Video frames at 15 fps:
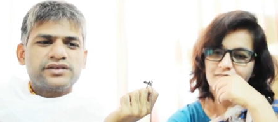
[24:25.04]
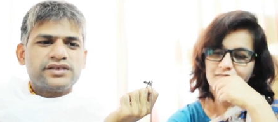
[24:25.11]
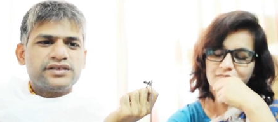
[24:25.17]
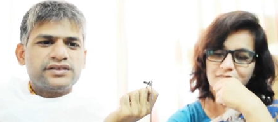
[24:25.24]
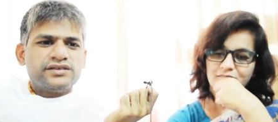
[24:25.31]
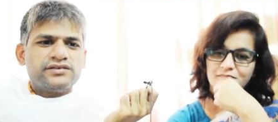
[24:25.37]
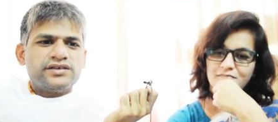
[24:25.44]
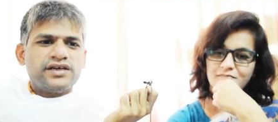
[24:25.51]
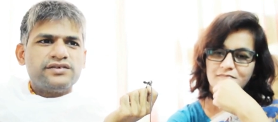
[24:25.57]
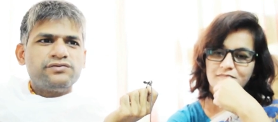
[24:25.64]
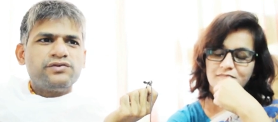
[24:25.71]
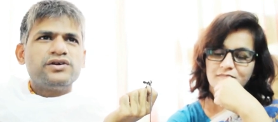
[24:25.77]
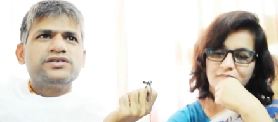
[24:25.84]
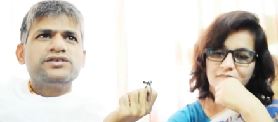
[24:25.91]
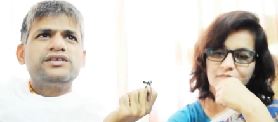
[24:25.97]
Speaker 1: okay so
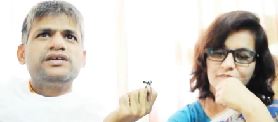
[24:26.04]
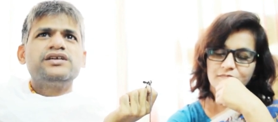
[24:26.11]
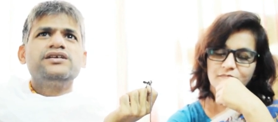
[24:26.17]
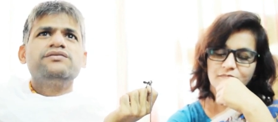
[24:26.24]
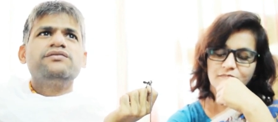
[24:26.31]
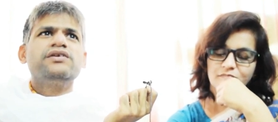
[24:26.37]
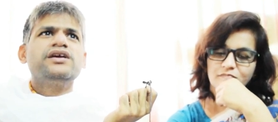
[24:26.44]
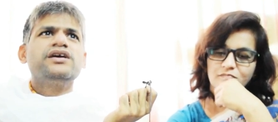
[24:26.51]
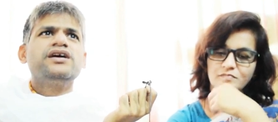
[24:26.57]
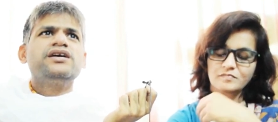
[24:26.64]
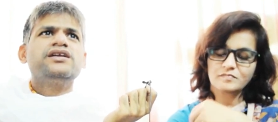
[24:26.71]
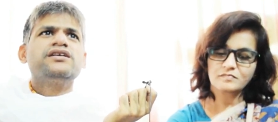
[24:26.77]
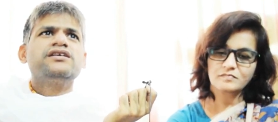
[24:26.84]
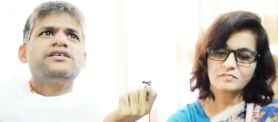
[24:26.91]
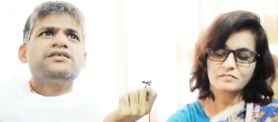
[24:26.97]
unfortunately we
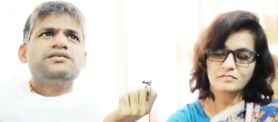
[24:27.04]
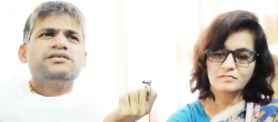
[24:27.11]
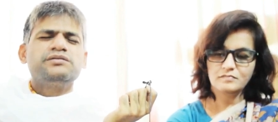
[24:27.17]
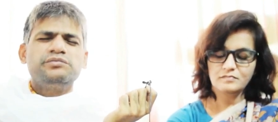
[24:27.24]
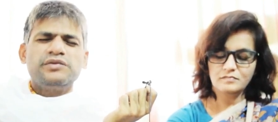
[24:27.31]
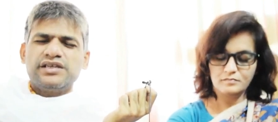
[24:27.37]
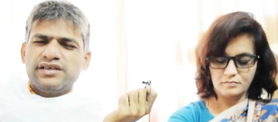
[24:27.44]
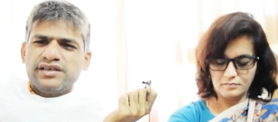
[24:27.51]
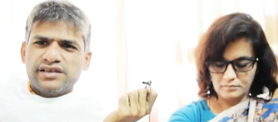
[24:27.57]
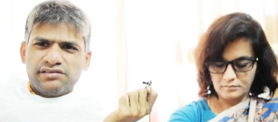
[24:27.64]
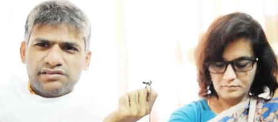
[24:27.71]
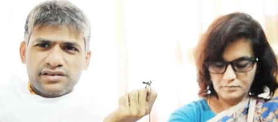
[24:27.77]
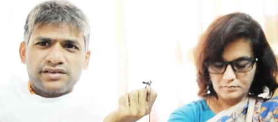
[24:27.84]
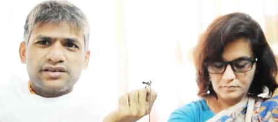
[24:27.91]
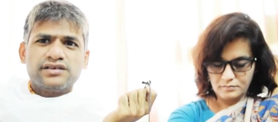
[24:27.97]
are uh, many
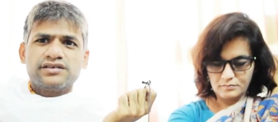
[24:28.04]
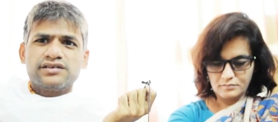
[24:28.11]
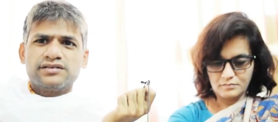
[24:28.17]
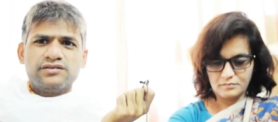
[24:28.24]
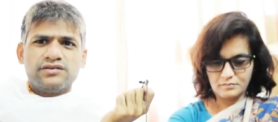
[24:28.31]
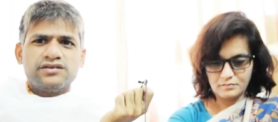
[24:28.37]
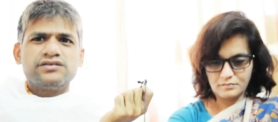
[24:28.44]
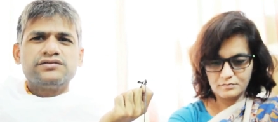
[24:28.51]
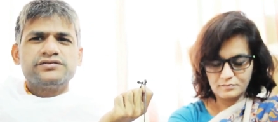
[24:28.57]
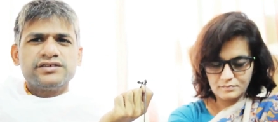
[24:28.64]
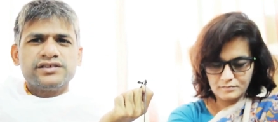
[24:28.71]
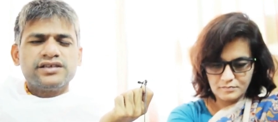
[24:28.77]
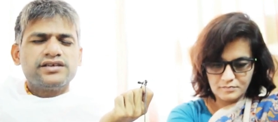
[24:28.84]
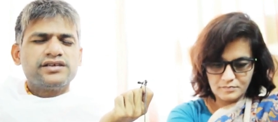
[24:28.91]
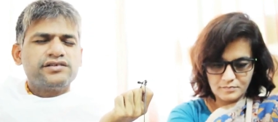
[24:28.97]
asian countries not
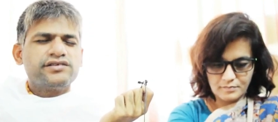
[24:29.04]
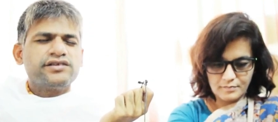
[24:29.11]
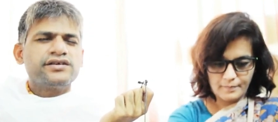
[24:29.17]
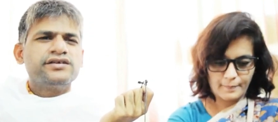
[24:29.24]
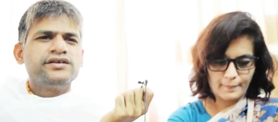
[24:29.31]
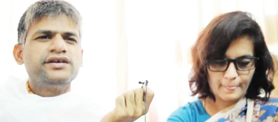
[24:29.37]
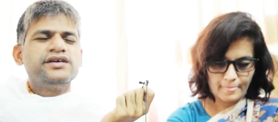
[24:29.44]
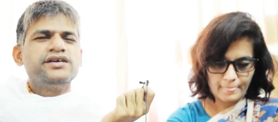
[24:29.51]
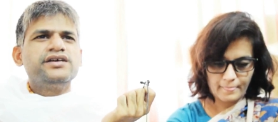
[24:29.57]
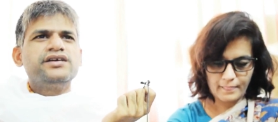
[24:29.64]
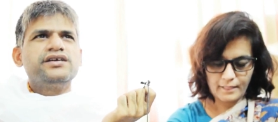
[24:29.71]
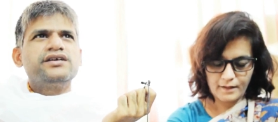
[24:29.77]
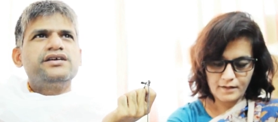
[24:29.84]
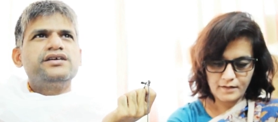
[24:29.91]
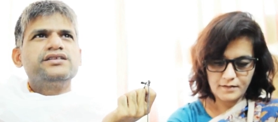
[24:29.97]
only india
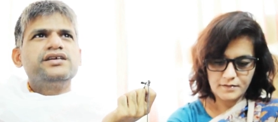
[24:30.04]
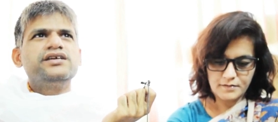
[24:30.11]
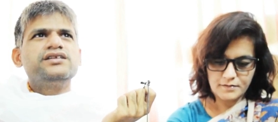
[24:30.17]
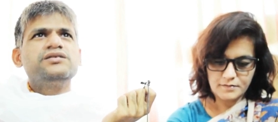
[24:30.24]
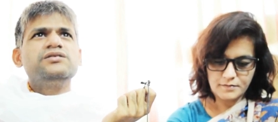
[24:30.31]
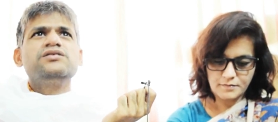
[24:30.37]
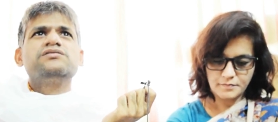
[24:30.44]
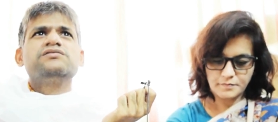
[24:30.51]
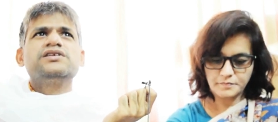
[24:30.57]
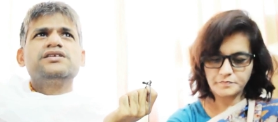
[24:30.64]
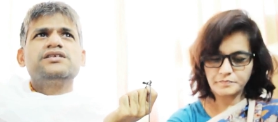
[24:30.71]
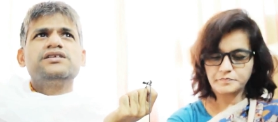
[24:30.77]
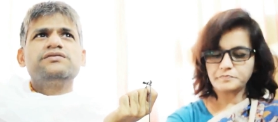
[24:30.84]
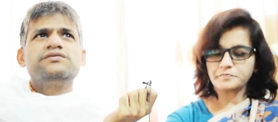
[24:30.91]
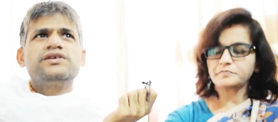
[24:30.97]
there is no
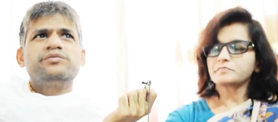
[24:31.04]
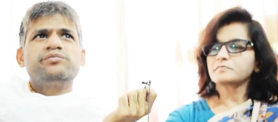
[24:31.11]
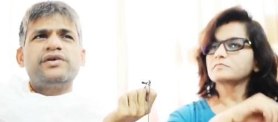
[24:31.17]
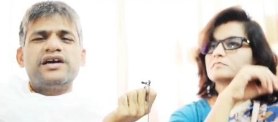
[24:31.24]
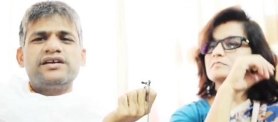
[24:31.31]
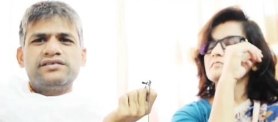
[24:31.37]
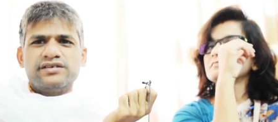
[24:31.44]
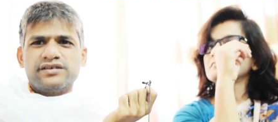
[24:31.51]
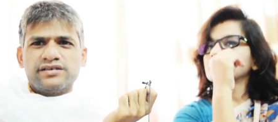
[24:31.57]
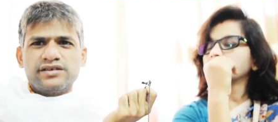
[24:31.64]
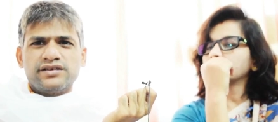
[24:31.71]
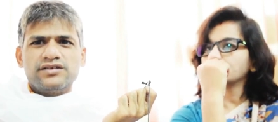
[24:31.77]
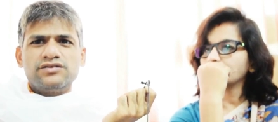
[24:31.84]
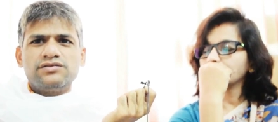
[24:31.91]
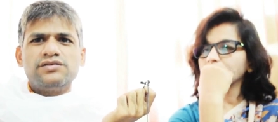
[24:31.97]
question for passion.
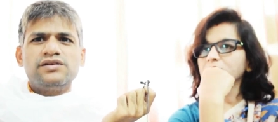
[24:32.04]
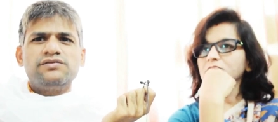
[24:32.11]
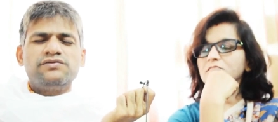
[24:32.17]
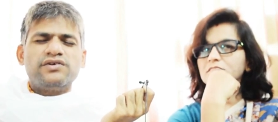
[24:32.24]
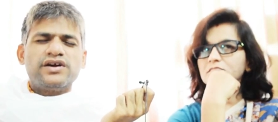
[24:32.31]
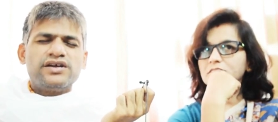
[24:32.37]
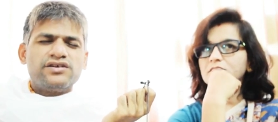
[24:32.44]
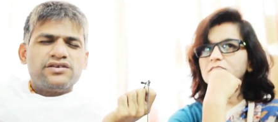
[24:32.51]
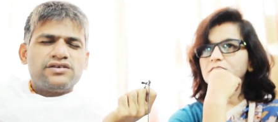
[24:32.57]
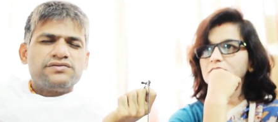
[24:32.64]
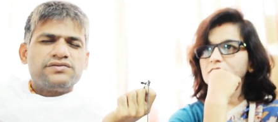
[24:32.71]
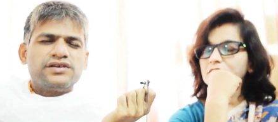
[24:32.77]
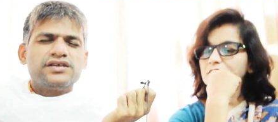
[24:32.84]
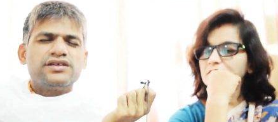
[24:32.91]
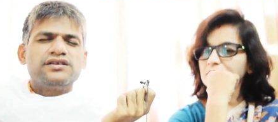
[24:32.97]
You will find
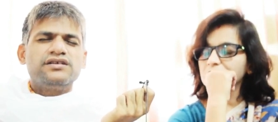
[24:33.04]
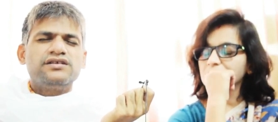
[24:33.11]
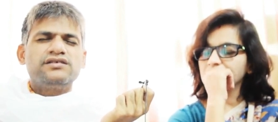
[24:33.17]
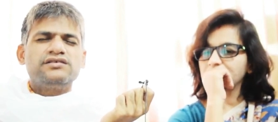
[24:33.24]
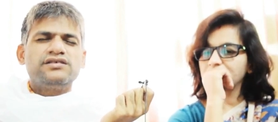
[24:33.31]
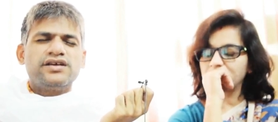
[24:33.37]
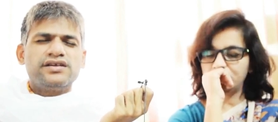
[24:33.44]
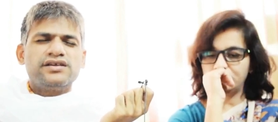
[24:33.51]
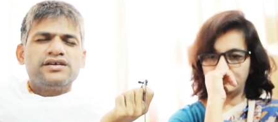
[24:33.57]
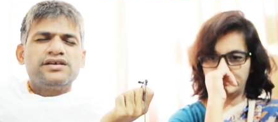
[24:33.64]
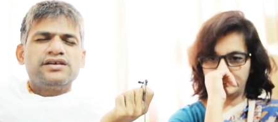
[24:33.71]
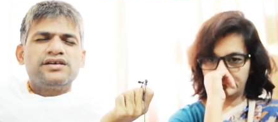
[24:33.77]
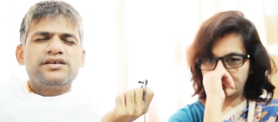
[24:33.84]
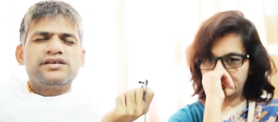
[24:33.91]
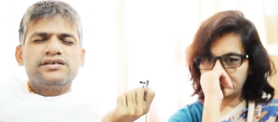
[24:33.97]
often in uh,
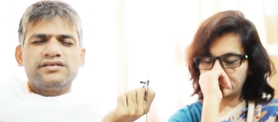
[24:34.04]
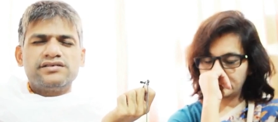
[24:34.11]
China and uh,